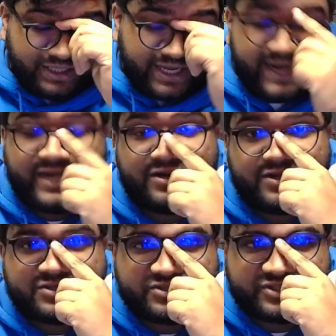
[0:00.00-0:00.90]
Aiden
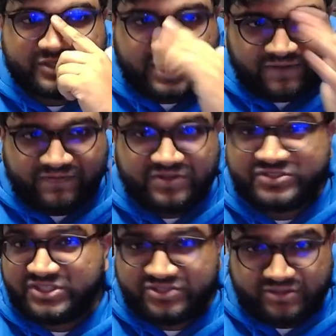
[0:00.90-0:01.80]
Hutchinson, out for the
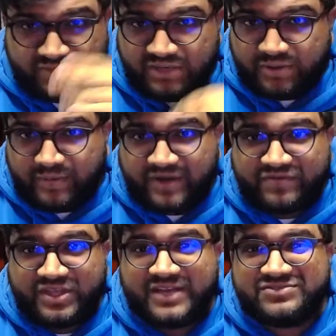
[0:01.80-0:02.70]
season, might be back for
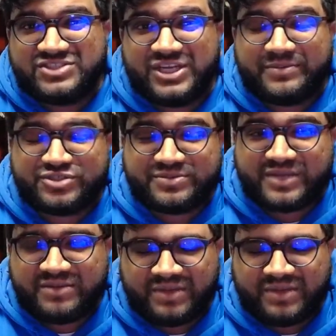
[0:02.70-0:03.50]
the NFC Championship game,